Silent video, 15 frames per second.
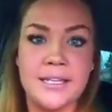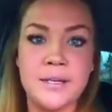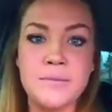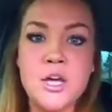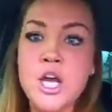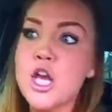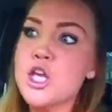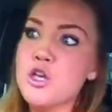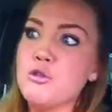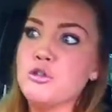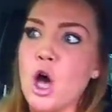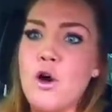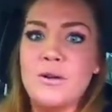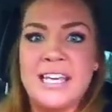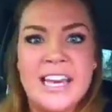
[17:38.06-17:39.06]
them, you
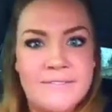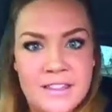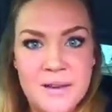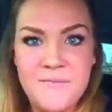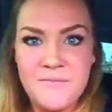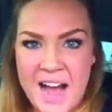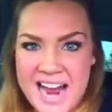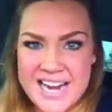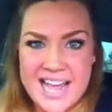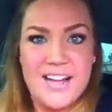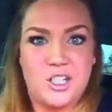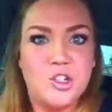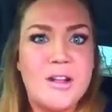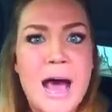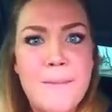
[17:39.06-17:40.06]
don't give them
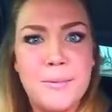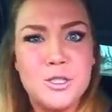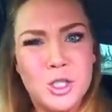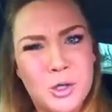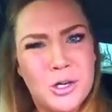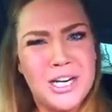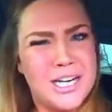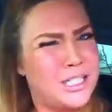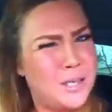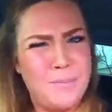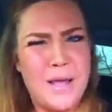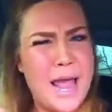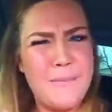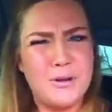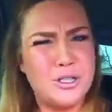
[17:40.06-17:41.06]
financial opportunities to
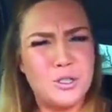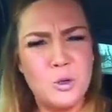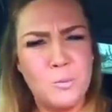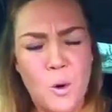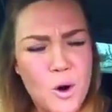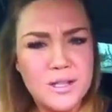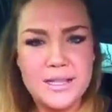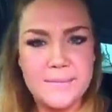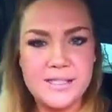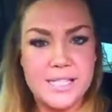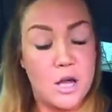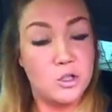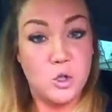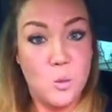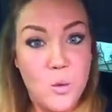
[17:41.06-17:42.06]
be able to support
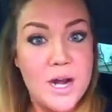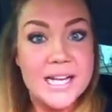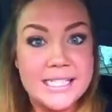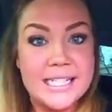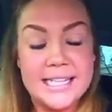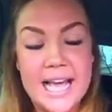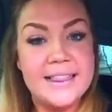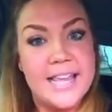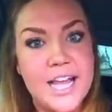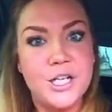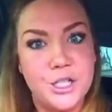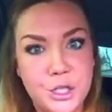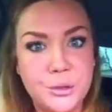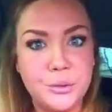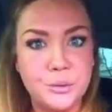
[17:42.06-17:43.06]
themselves. So what is it that they
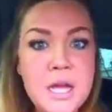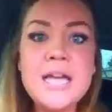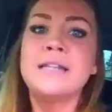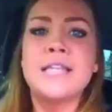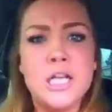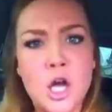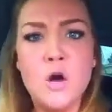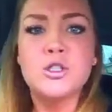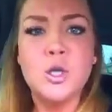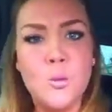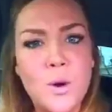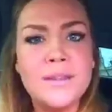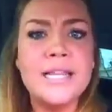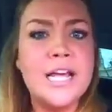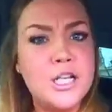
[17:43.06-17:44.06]
do? They go to
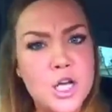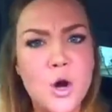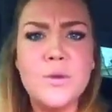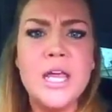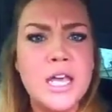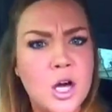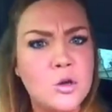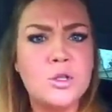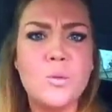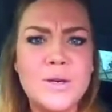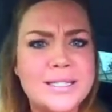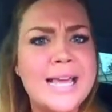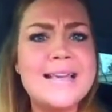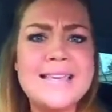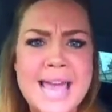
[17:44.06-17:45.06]
what they know, they go to
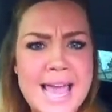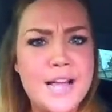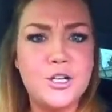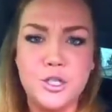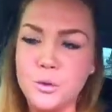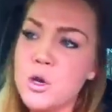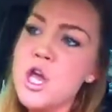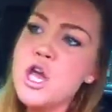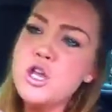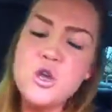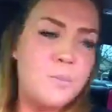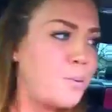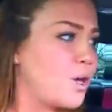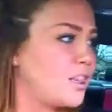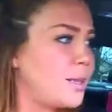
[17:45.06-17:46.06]
what they can do.
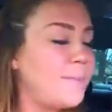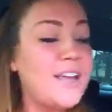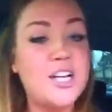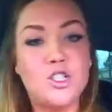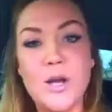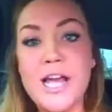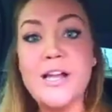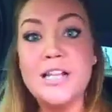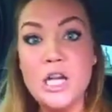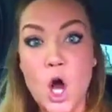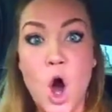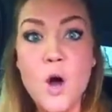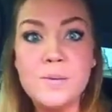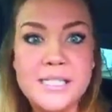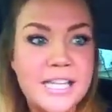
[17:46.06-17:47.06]
You put them in jail in
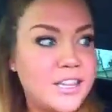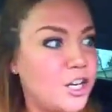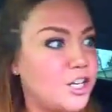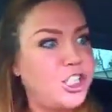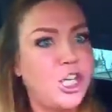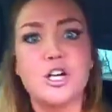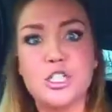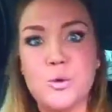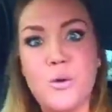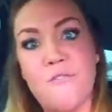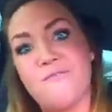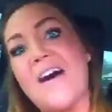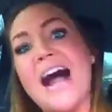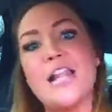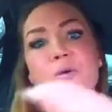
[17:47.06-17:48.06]
hopes that their children
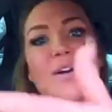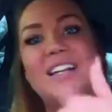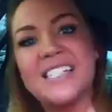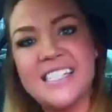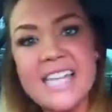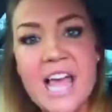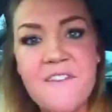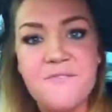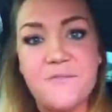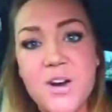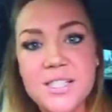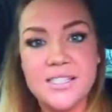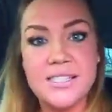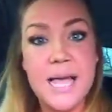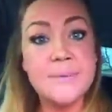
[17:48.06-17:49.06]
were following the same
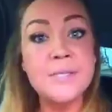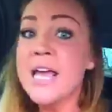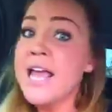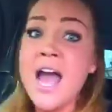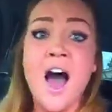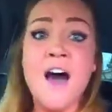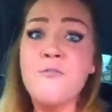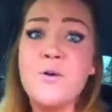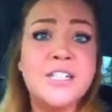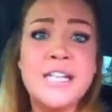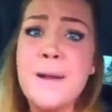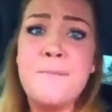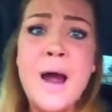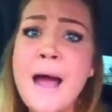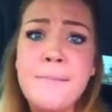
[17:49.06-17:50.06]
footsteps, of which
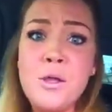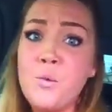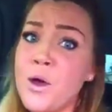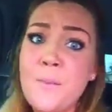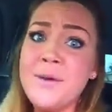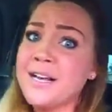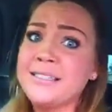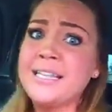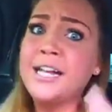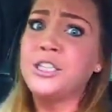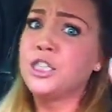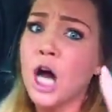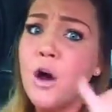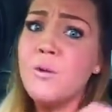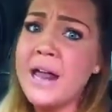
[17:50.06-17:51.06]
they probably will, because they
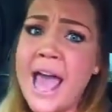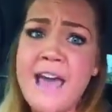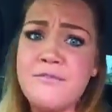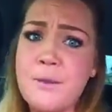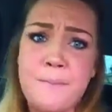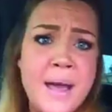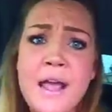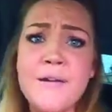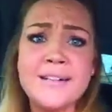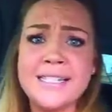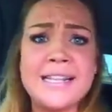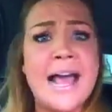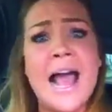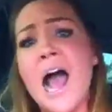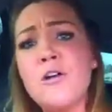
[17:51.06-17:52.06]
don't have the parents
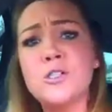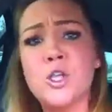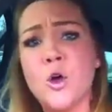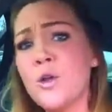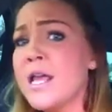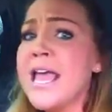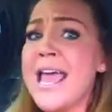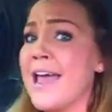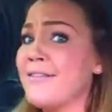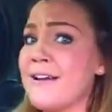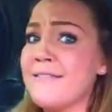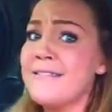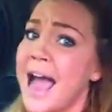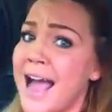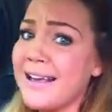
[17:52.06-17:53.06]
in the household and
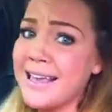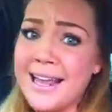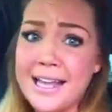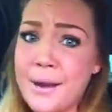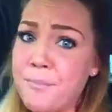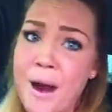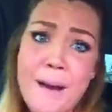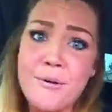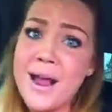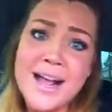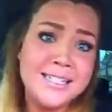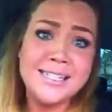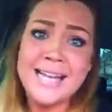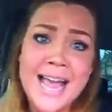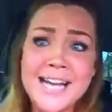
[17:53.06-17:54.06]
they're not getting a proper
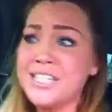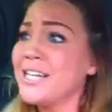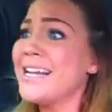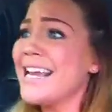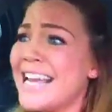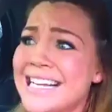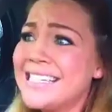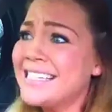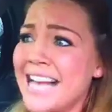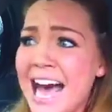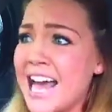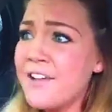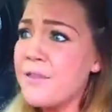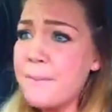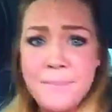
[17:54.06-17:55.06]
education
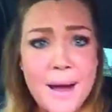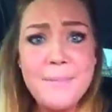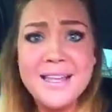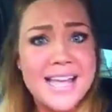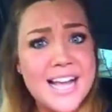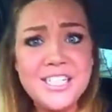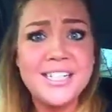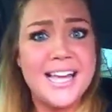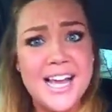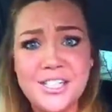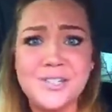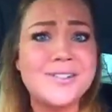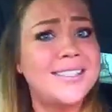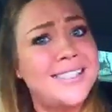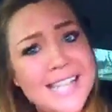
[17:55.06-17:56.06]
inside of the public
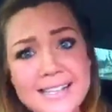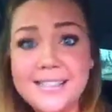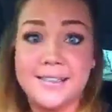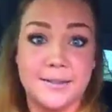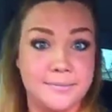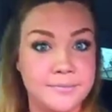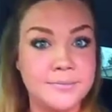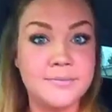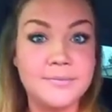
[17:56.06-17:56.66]
educational system.